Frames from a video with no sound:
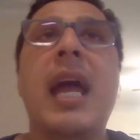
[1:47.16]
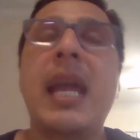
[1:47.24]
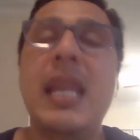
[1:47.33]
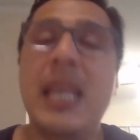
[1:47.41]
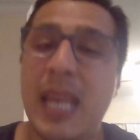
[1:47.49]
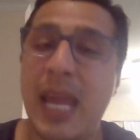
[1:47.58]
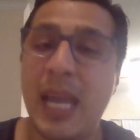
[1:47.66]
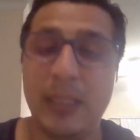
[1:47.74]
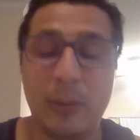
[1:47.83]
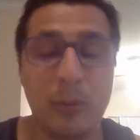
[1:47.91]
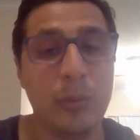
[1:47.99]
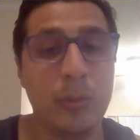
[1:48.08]
I
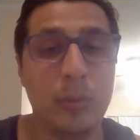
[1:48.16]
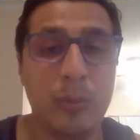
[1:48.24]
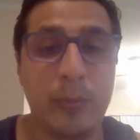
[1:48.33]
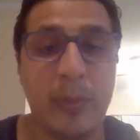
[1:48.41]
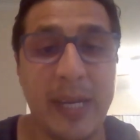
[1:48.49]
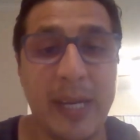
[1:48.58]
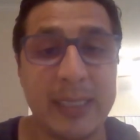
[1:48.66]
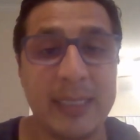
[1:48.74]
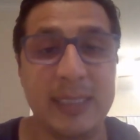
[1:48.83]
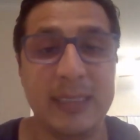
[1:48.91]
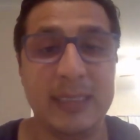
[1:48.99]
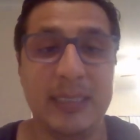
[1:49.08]
like to
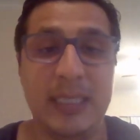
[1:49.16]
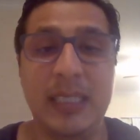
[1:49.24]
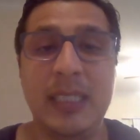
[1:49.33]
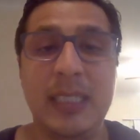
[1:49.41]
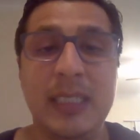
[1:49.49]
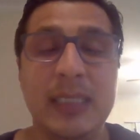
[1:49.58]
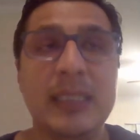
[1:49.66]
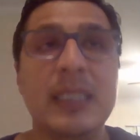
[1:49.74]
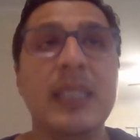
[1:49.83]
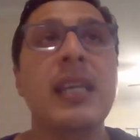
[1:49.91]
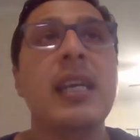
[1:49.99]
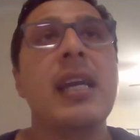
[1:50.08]
practice English
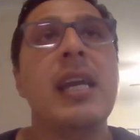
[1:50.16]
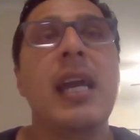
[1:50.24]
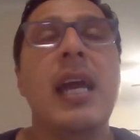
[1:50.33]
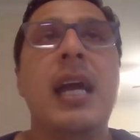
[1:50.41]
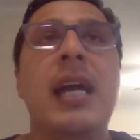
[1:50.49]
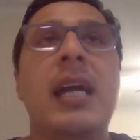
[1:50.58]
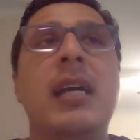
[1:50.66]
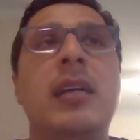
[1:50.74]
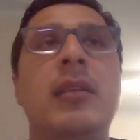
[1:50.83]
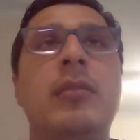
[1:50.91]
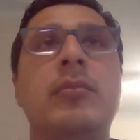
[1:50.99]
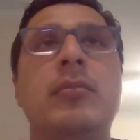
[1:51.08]

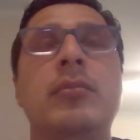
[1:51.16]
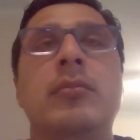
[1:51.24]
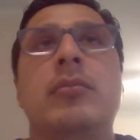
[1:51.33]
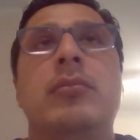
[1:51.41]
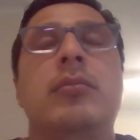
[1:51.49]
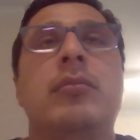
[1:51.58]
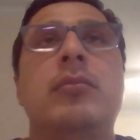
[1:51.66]
um,